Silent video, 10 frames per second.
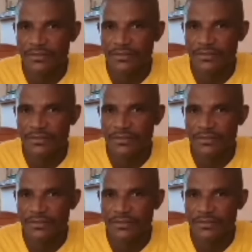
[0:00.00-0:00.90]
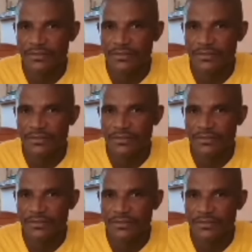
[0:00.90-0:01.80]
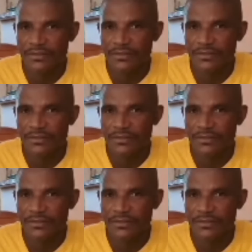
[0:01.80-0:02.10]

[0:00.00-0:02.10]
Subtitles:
[no speech]